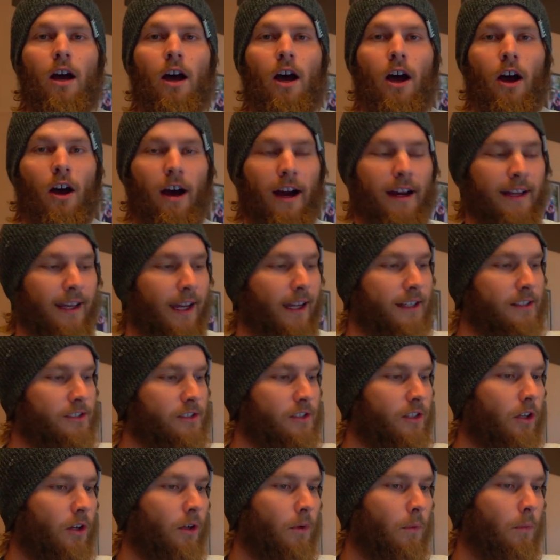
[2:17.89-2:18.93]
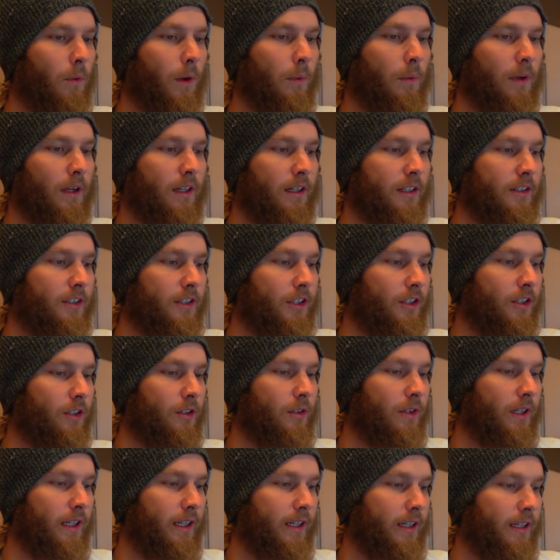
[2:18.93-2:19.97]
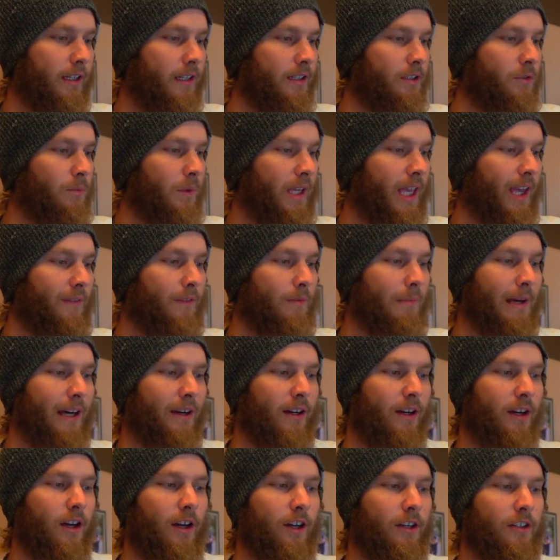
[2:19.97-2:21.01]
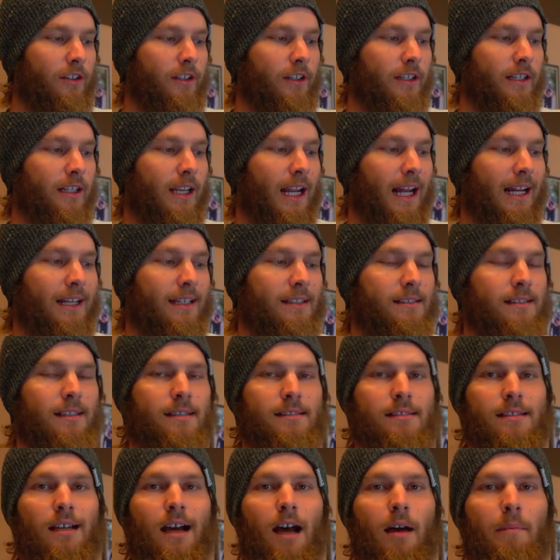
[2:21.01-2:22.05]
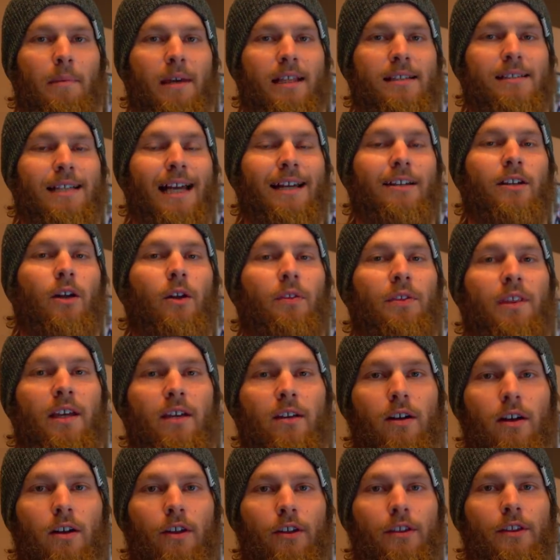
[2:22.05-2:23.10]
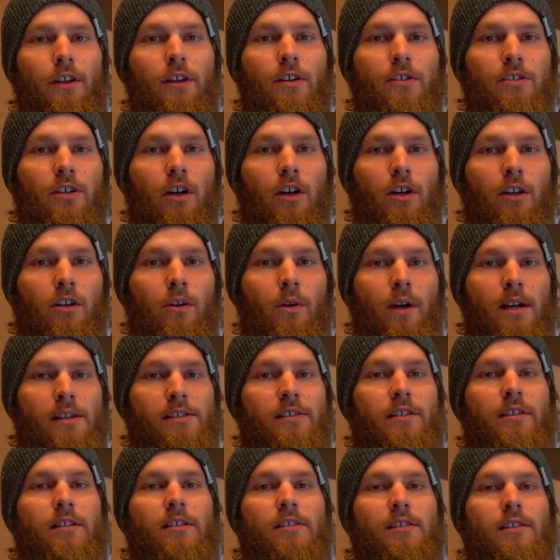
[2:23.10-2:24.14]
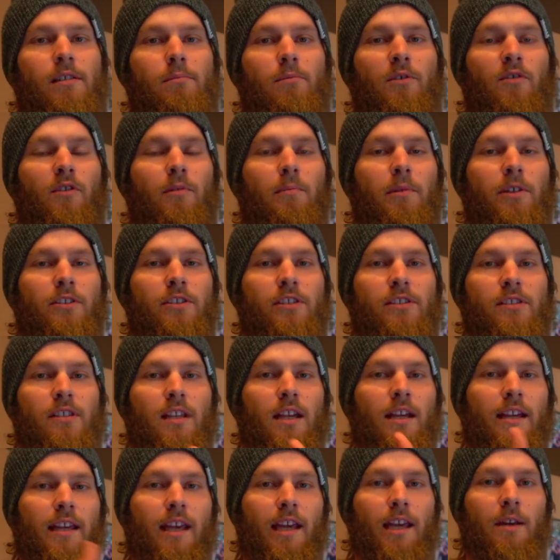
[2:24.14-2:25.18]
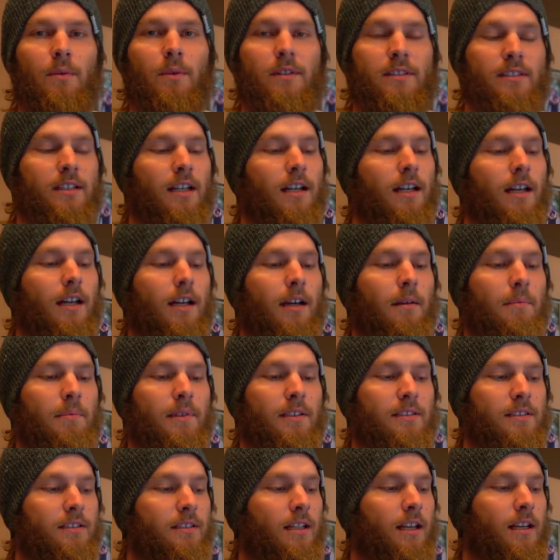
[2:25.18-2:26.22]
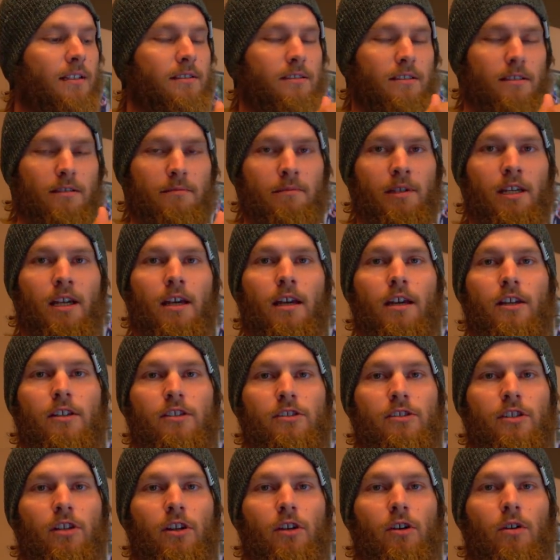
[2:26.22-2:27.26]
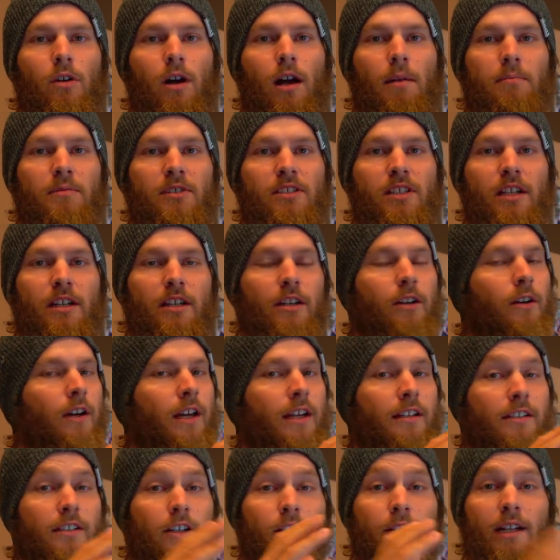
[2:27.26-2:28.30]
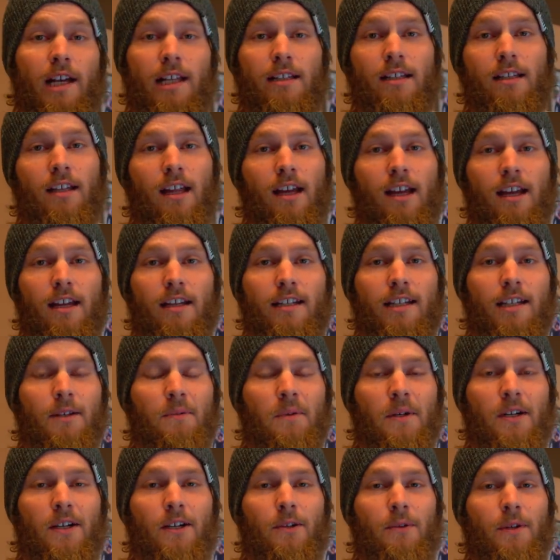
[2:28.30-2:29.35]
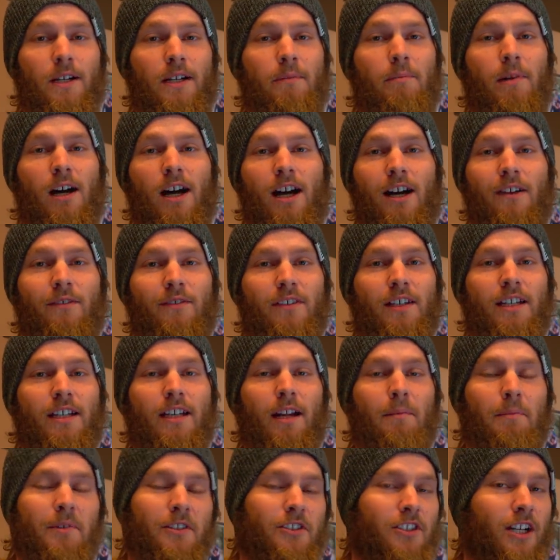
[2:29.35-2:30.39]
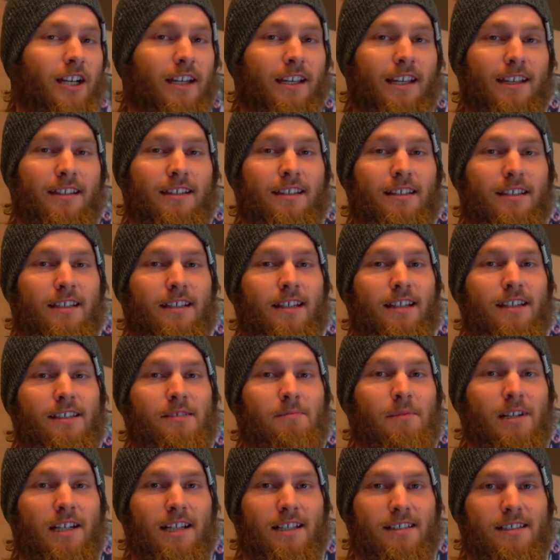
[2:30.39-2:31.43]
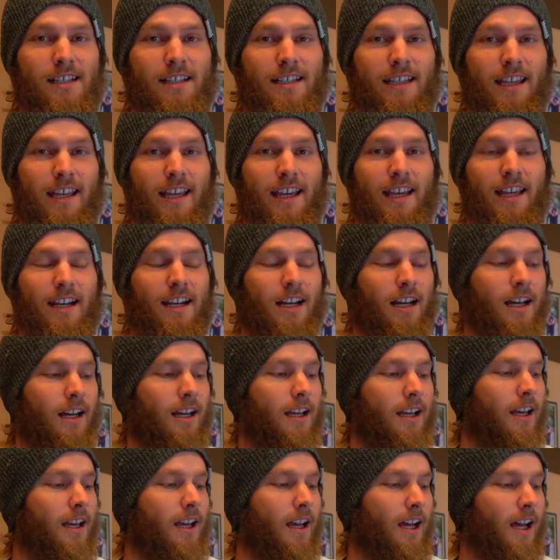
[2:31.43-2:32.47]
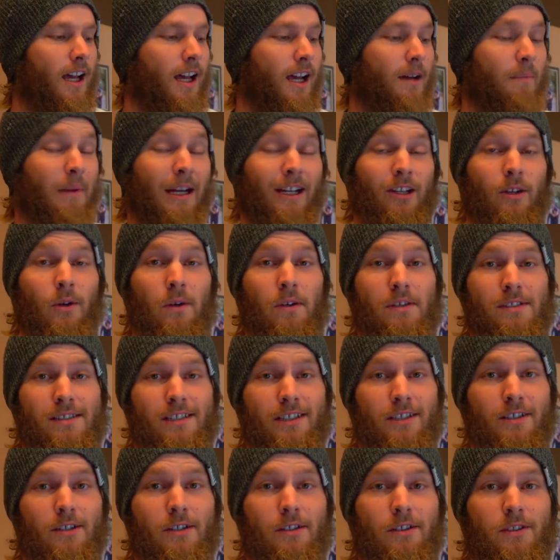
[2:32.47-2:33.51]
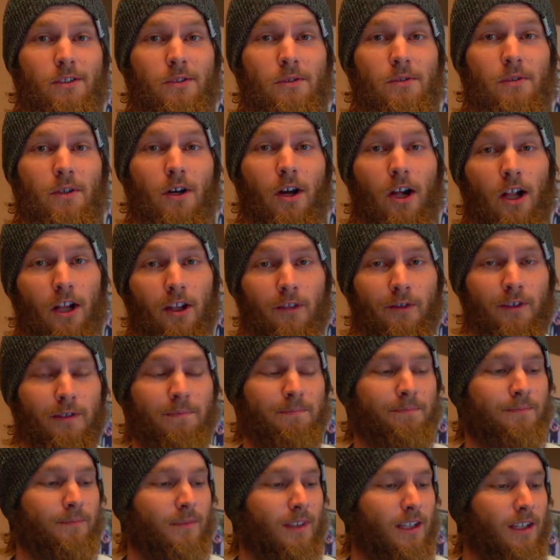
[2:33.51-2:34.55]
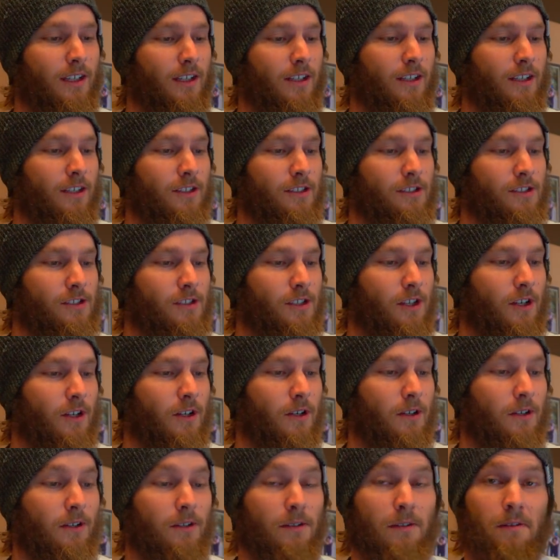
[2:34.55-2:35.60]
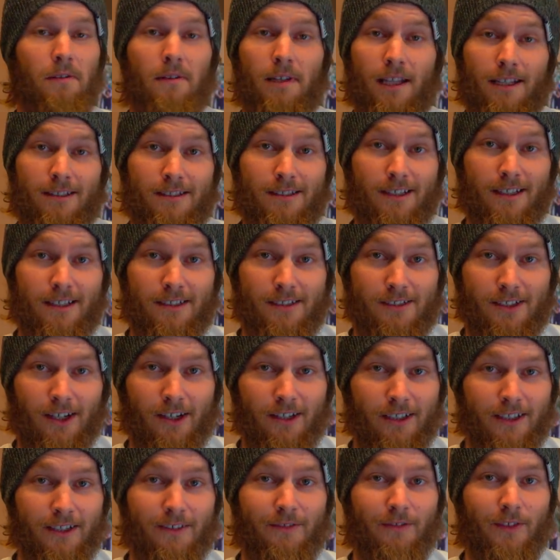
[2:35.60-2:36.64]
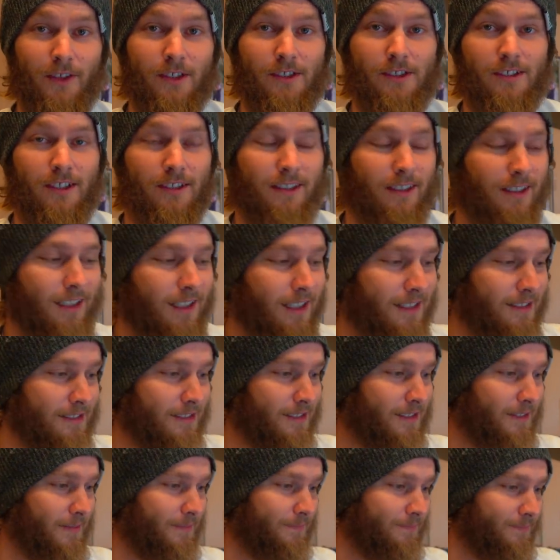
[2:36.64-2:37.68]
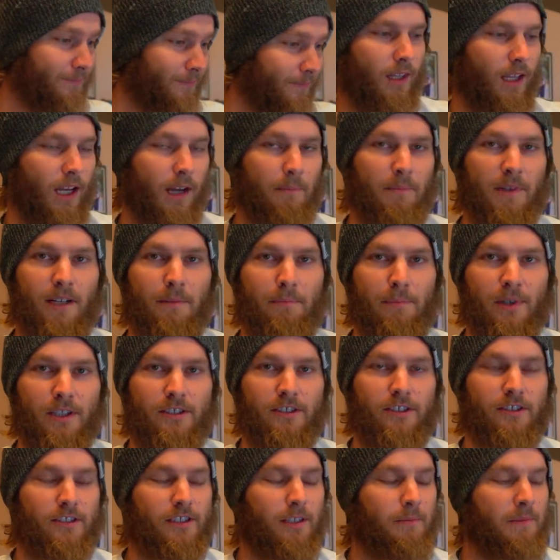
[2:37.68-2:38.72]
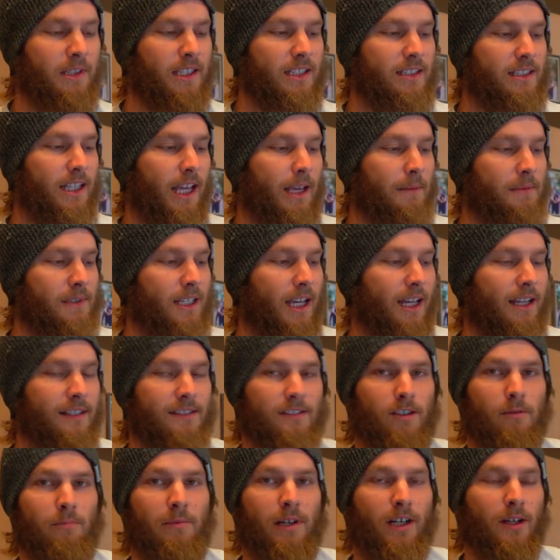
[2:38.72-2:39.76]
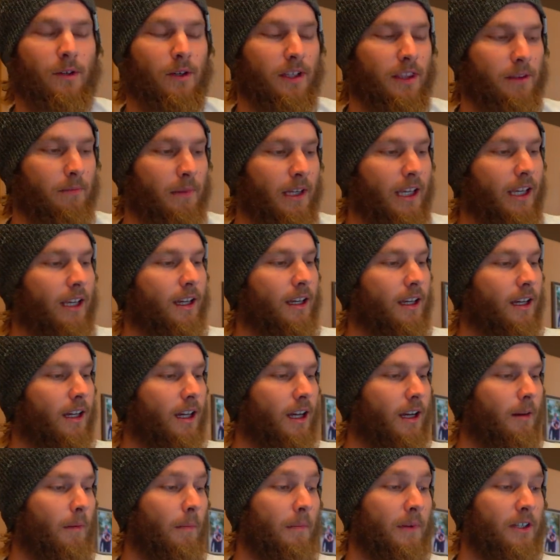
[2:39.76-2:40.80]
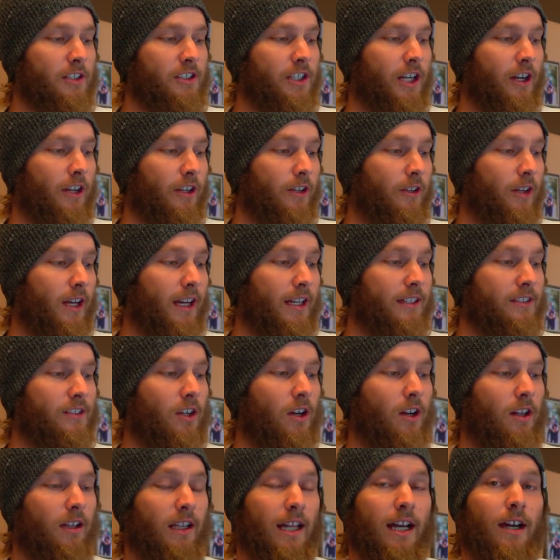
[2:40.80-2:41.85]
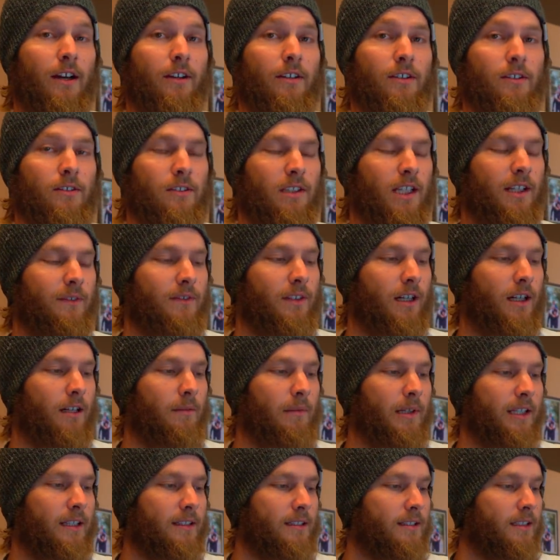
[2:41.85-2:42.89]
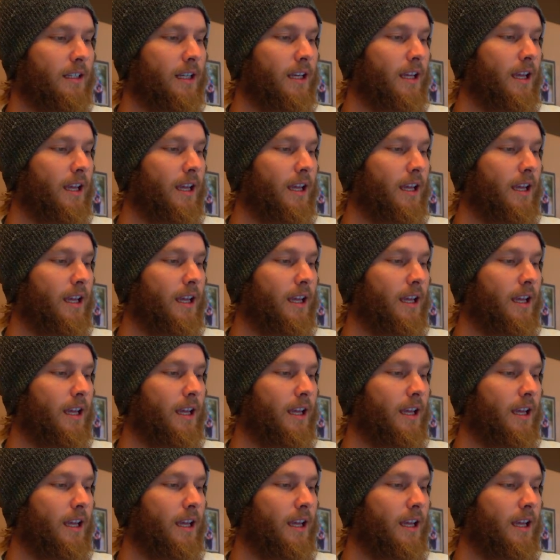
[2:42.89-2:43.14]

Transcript: Alright guys, so what we're going to do is we have about 196 comments. I don't think all of those are questions. Some of them are just like, hey, what's up? This is awesome. So I'm just going to go ahead and go down the line and we're going to read them off, and I'm going to try and get to as many as I can. My goal is to go through all of them. So let's get it started. First on the list. I'm going to butcher some of these names, guys, so bear with me. I'm going to shout you guys all out who left comments.